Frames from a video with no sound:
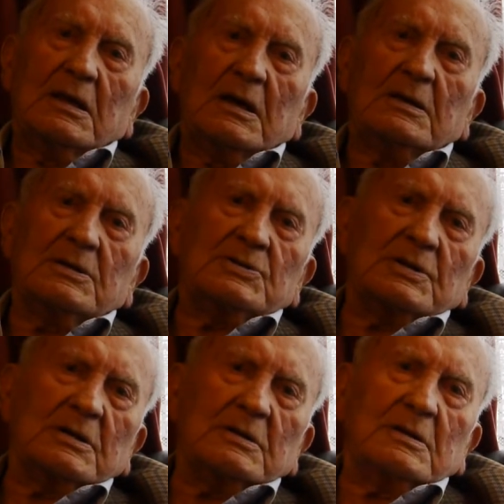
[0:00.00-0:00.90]
And
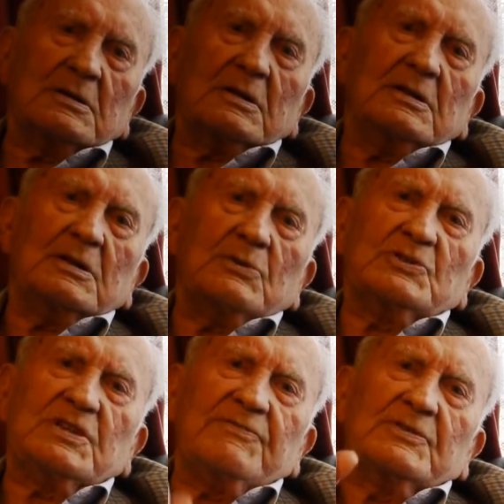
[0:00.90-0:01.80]
uh, they were
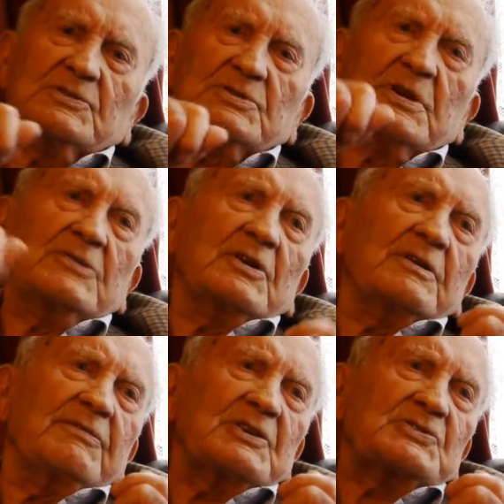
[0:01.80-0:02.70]
different on the
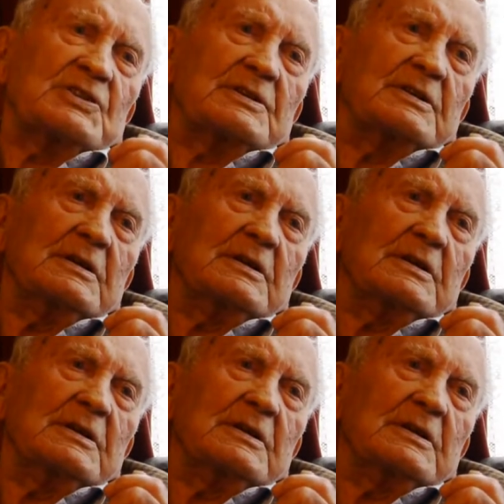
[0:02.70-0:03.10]
reversing.